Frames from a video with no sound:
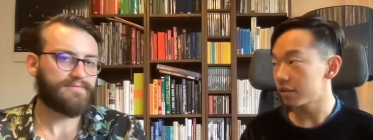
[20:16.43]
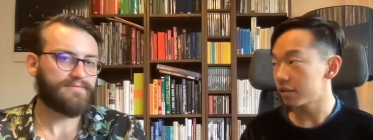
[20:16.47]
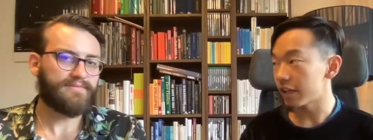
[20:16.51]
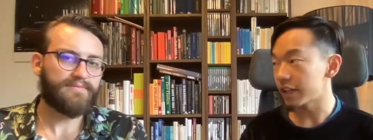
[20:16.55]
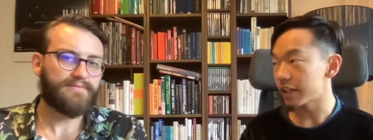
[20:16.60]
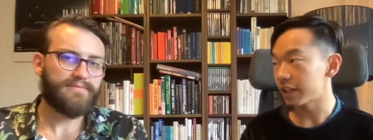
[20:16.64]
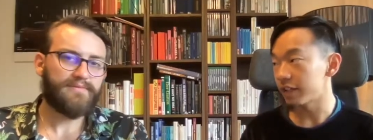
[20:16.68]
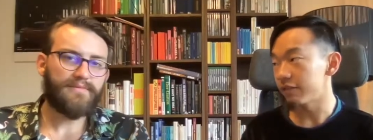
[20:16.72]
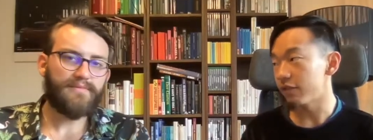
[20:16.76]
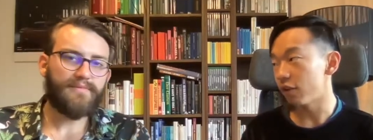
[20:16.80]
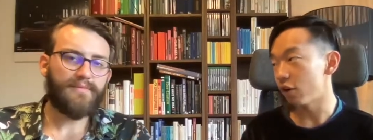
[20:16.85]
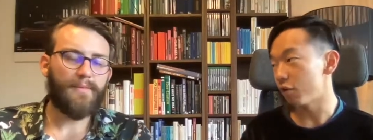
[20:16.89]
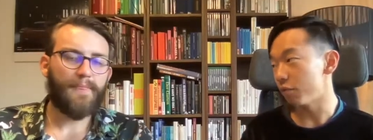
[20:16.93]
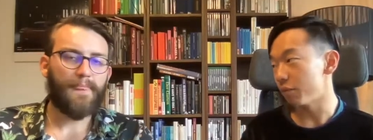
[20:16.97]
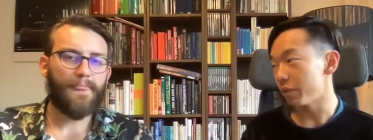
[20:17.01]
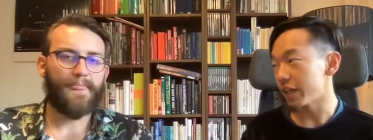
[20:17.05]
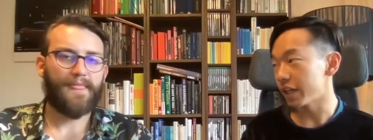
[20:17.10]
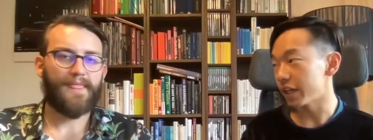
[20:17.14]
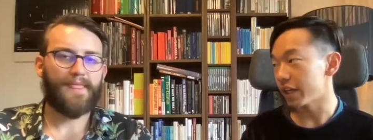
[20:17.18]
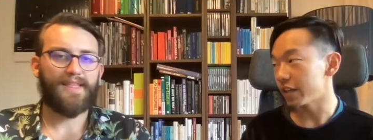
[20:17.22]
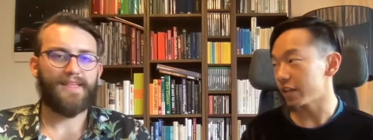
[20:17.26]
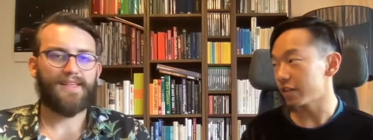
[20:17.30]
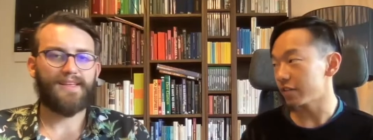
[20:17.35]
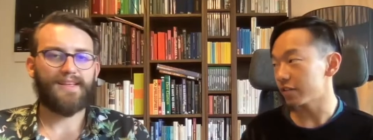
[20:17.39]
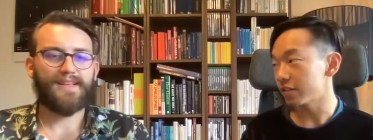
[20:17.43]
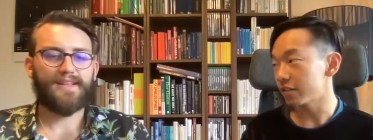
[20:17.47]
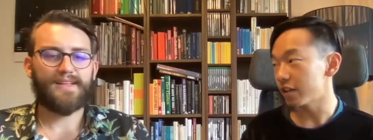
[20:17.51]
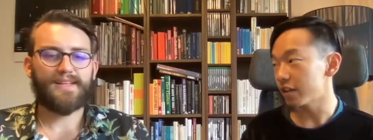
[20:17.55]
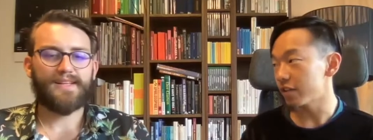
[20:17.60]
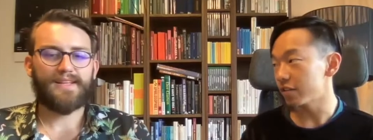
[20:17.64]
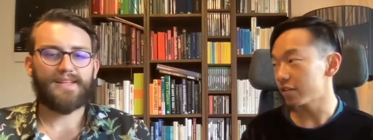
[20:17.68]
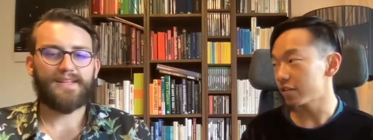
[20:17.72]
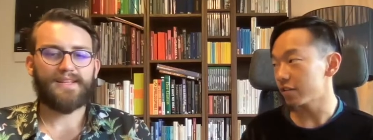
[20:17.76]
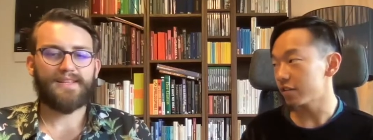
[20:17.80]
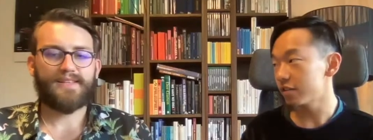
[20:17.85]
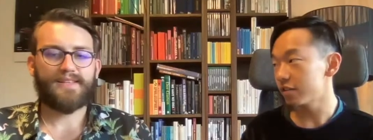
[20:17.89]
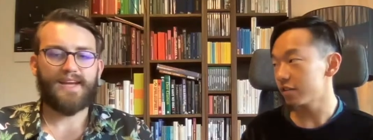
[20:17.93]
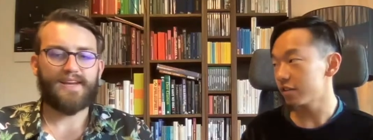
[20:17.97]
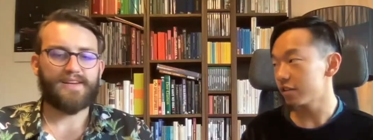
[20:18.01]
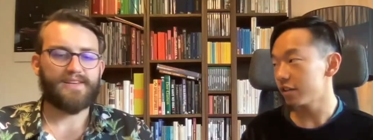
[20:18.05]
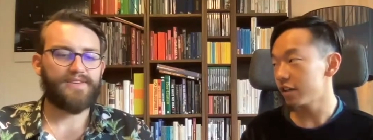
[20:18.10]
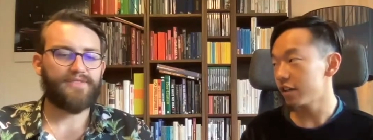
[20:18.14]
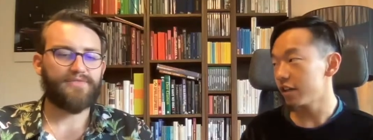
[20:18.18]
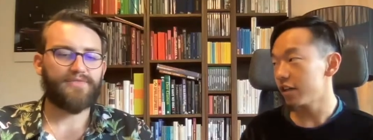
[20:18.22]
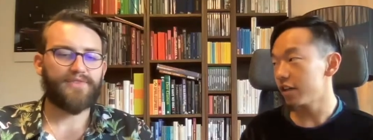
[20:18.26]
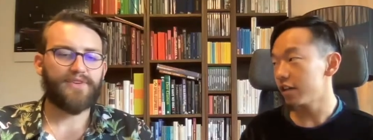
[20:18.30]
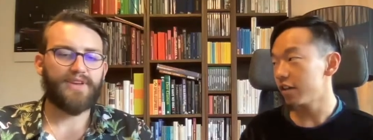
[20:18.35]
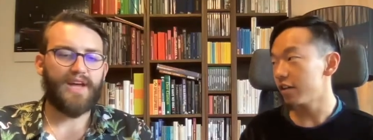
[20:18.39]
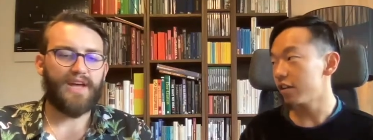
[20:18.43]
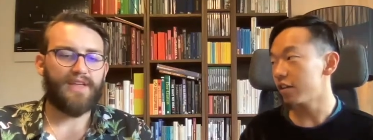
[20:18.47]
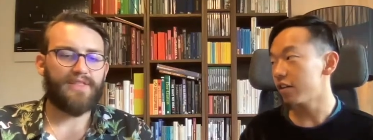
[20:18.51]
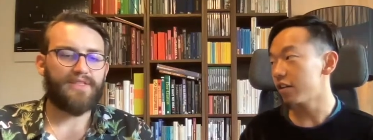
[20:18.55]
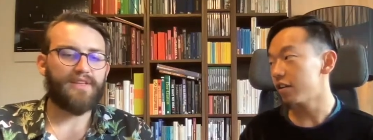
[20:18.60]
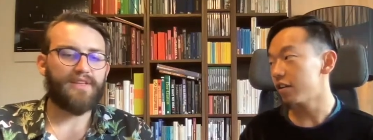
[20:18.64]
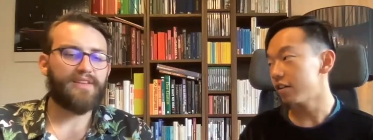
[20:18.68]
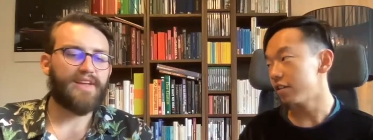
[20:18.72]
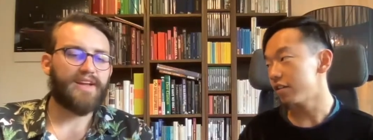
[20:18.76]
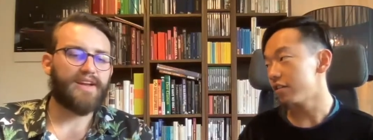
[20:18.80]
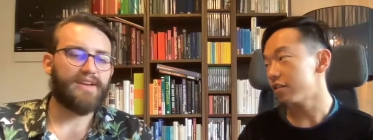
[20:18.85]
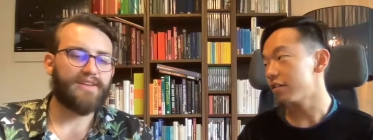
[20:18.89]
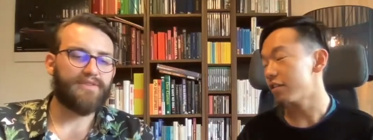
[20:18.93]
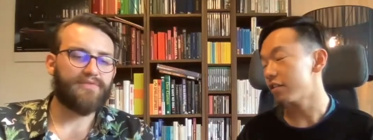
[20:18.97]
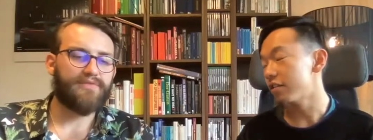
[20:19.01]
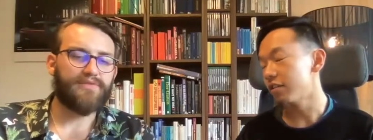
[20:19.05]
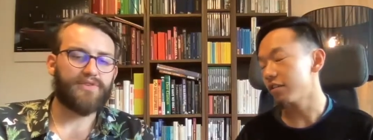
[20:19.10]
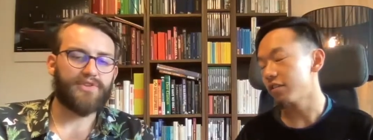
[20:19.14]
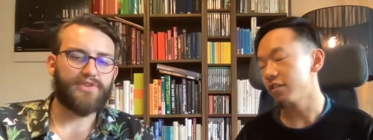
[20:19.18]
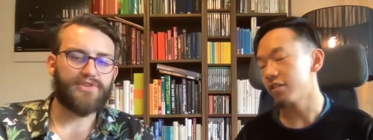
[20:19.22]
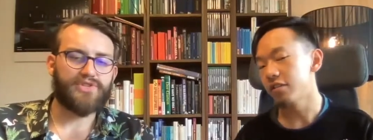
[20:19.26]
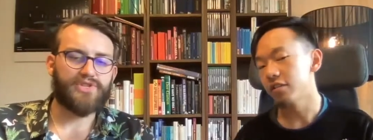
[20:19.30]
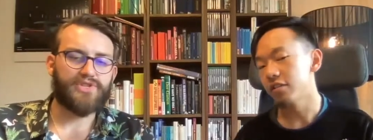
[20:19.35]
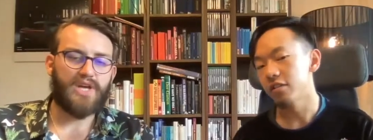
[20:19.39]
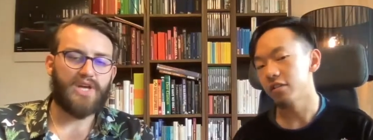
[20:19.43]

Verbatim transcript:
Speaker 1: Like the very beginning stage? They're different. I think there are different